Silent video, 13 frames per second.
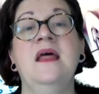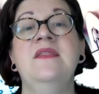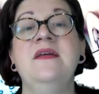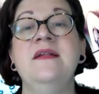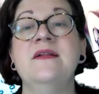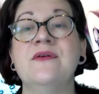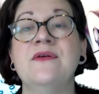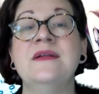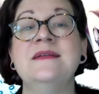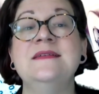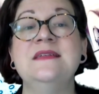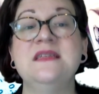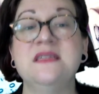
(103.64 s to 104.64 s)
These are
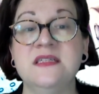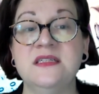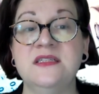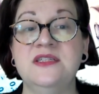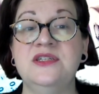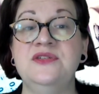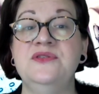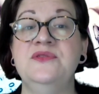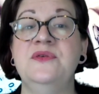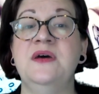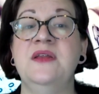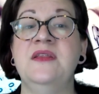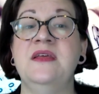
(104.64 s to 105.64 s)
in addition
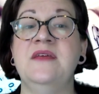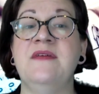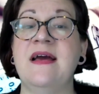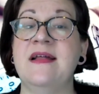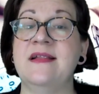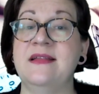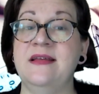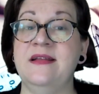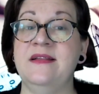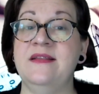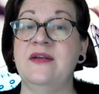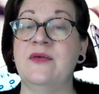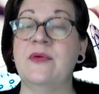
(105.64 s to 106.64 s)
to the
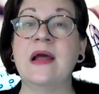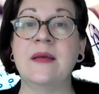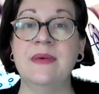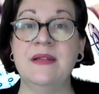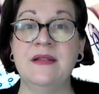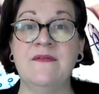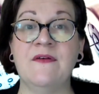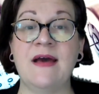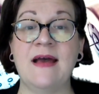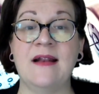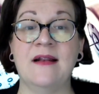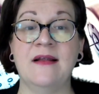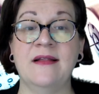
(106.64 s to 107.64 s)
vaccines that are recommended for
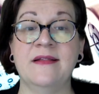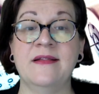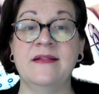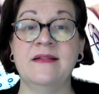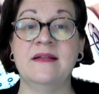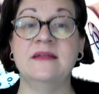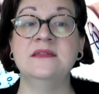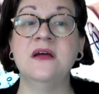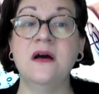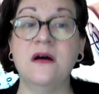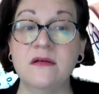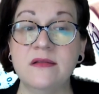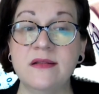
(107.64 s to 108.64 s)
adolescents and
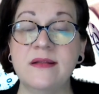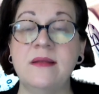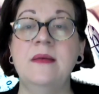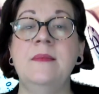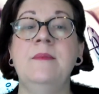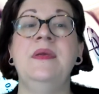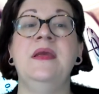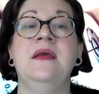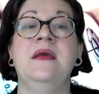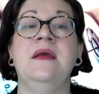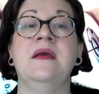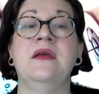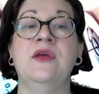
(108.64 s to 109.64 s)
adults,
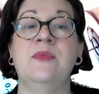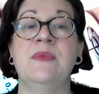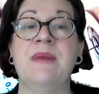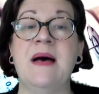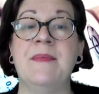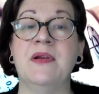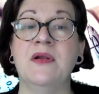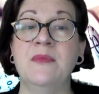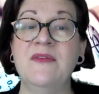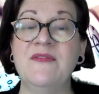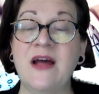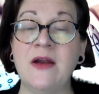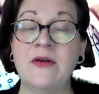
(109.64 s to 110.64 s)
being human
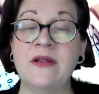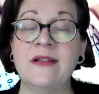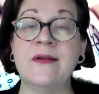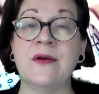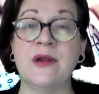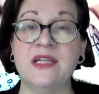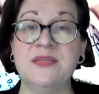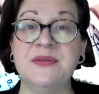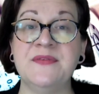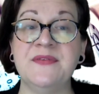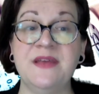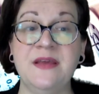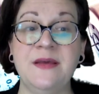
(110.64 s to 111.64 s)
papillomavirus or
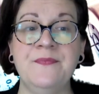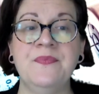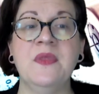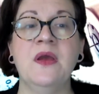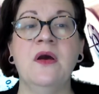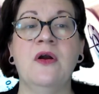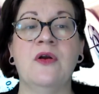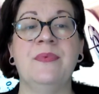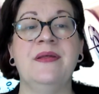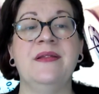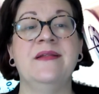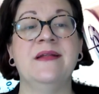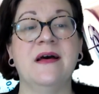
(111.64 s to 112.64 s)
HPV,
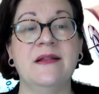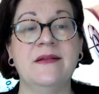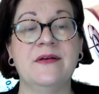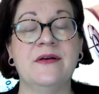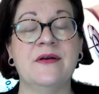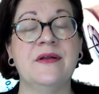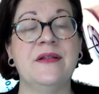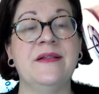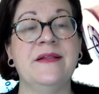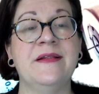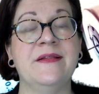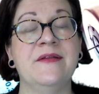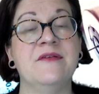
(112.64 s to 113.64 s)
herpes zoster,
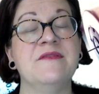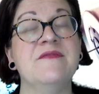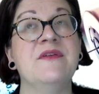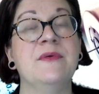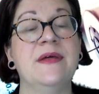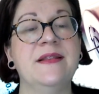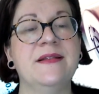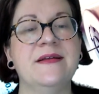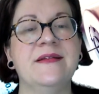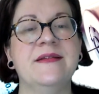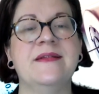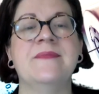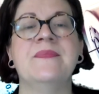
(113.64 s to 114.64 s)
seasonal
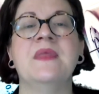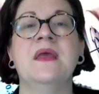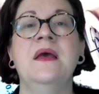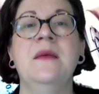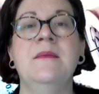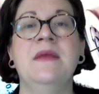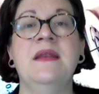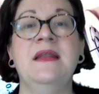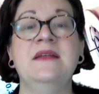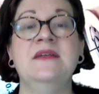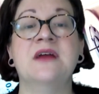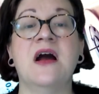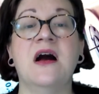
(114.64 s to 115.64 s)
influenzas,
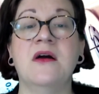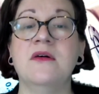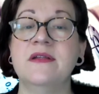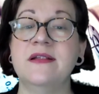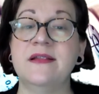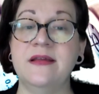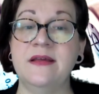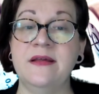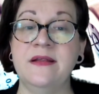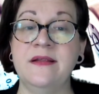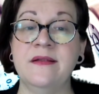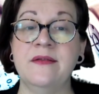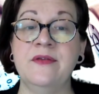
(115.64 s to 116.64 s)
meningococcal
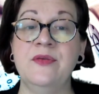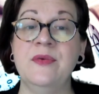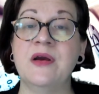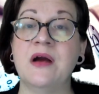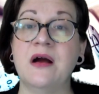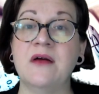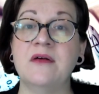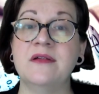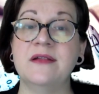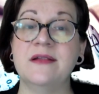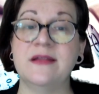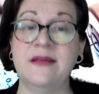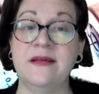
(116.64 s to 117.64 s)
disease, pneumococcal
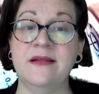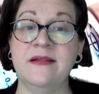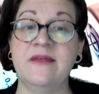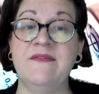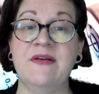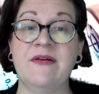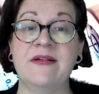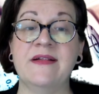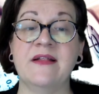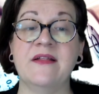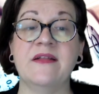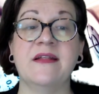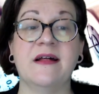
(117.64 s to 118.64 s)
disease, and
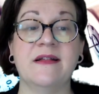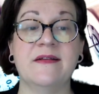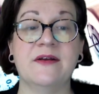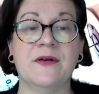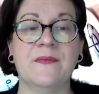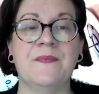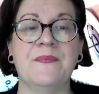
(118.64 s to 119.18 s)
varicella zoster.